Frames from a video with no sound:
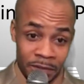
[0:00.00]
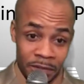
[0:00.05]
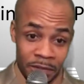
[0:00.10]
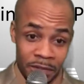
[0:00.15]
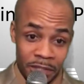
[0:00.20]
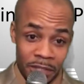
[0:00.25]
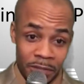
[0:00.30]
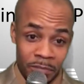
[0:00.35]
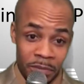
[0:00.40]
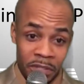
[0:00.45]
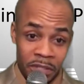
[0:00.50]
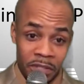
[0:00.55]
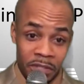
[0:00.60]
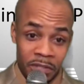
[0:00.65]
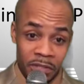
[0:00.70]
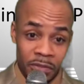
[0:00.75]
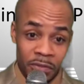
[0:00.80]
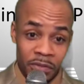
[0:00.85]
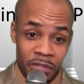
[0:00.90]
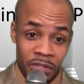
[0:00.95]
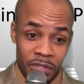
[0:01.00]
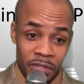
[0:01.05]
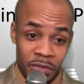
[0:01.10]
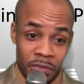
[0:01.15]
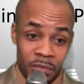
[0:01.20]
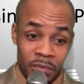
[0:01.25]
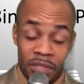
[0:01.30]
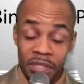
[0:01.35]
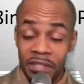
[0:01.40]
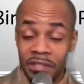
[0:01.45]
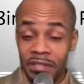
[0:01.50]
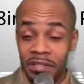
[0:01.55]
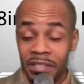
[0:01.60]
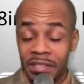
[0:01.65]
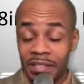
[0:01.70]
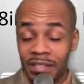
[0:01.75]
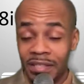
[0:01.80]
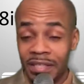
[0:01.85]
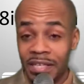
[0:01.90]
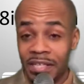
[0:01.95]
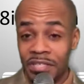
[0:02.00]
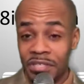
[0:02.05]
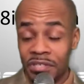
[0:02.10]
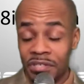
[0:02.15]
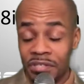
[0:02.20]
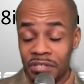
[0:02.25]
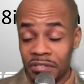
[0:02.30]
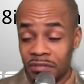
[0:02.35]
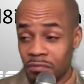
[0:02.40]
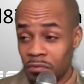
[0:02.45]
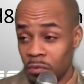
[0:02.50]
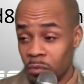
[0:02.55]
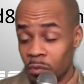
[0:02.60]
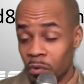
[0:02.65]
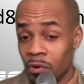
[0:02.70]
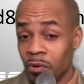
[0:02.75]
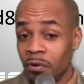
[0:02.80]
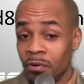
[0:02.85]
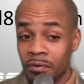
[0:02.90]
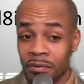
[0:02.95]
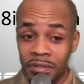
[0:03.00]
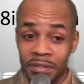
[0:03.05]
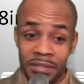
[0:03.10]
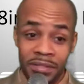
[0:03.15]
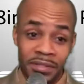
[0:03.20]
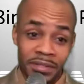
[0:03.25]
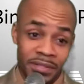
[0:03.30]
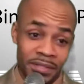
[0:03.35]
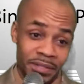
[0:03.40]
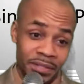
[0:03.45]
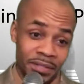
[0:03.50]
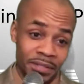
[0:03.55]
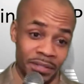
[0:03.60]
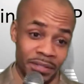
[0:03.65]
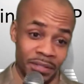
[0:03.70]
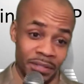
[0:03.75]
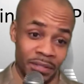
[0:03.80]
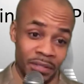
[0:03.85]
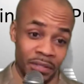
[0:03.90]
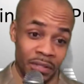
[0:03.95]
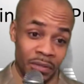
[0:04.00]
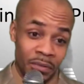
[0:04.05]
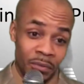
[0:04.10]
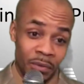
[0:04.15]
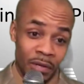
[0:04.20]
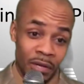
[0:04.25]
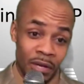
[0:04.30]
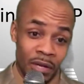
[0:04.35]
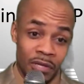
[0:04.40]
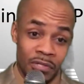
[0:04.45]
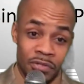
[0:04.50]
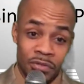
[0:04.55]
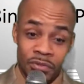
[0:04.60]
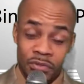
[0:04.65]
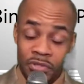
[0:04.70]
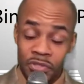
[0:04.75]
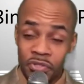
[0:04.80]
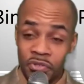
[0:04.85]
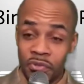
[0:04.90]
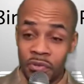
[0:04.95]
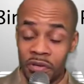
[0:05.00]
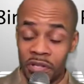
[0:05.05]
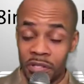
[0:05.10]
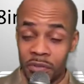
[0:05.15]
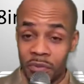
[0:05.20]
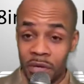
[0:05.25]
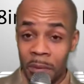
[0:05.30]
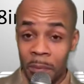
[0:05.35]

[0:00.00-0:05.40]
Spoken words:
Could they be colluding to rig the elections of the world while also destroying the